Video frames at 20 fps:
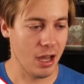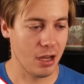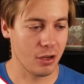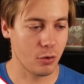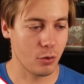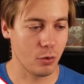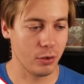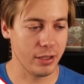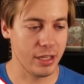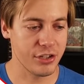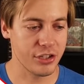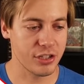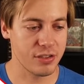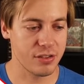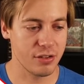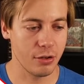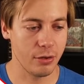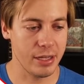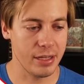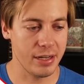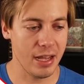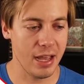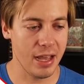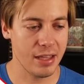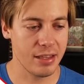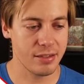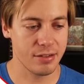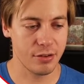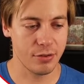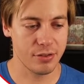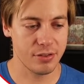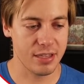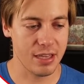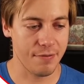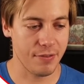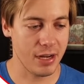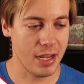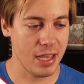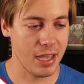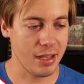Uh, correlation zero point eight nine, zero point
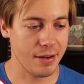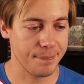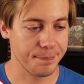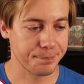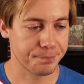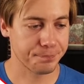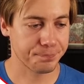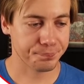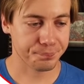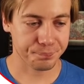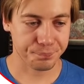seven eight